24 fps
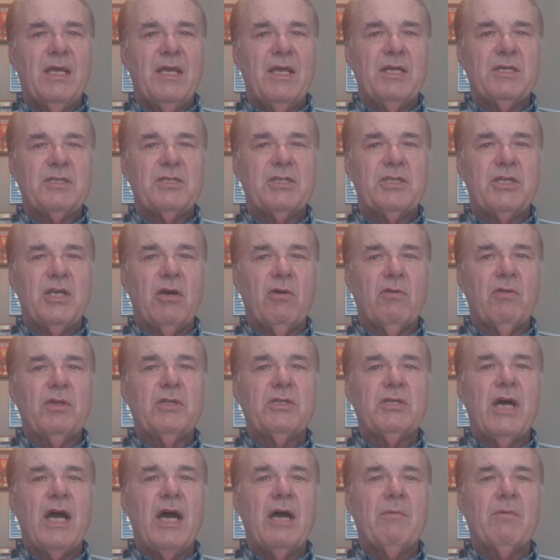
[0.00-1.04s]
This is the only
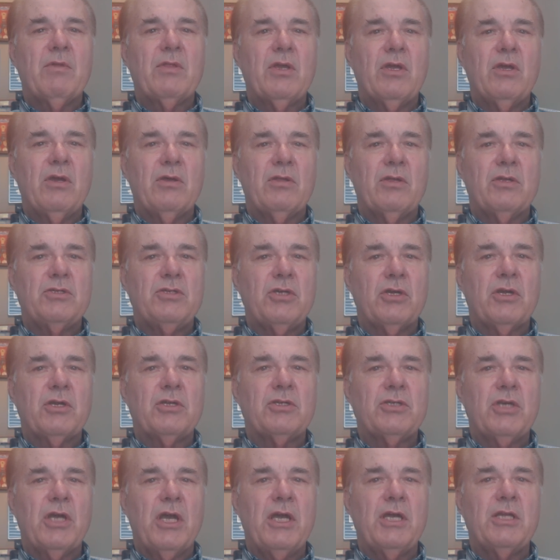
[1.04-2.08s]
time of the year that you can
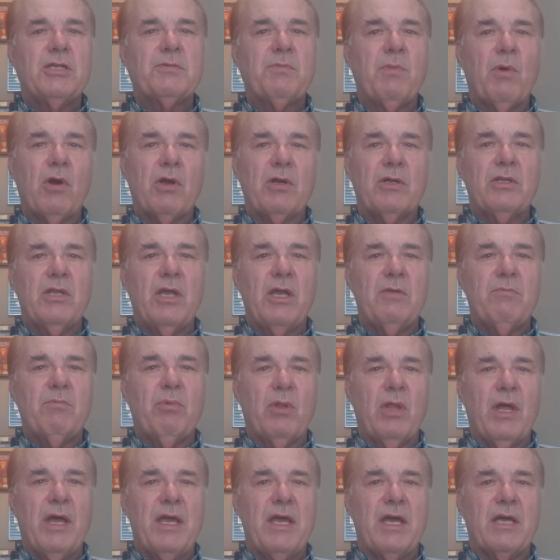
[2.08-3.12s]
change Part D
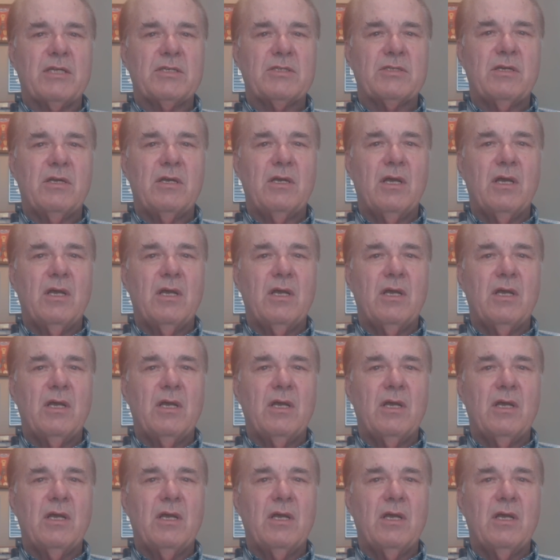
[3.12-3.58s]
plans.